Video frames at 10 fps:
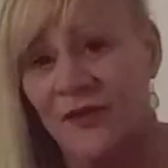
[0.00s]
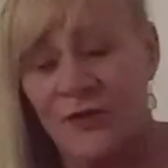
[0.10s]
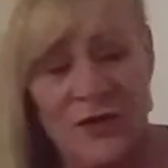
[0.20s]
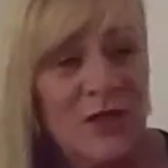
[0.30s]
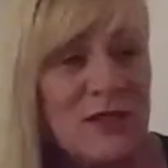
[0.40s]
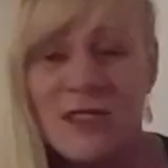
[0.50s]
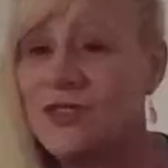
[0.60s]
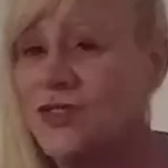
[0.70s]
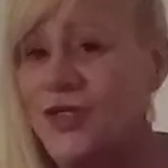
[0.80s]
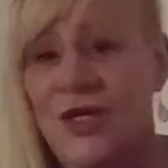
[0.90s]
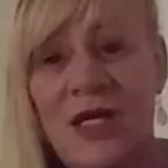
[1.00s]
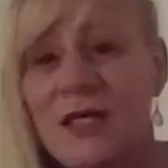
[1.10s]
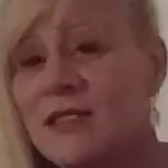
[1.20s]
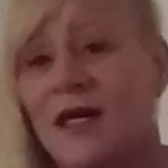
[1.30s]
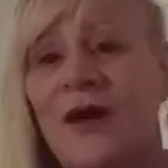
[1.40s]
This is
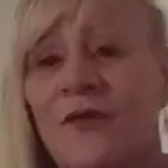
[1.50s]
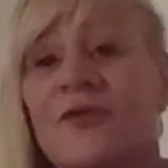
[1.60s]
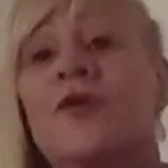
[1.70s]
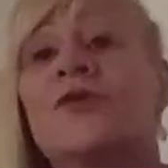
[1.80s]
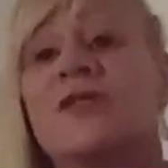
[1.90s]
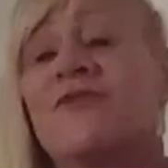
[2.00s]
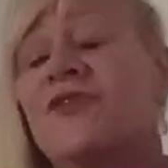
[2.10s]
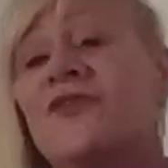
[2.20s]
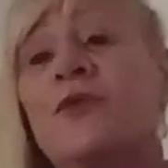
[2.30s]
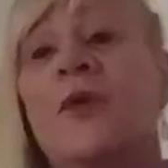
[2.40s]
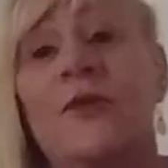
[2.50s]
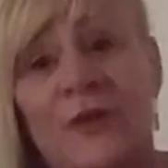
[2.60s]
years ago, of course. I'm 51,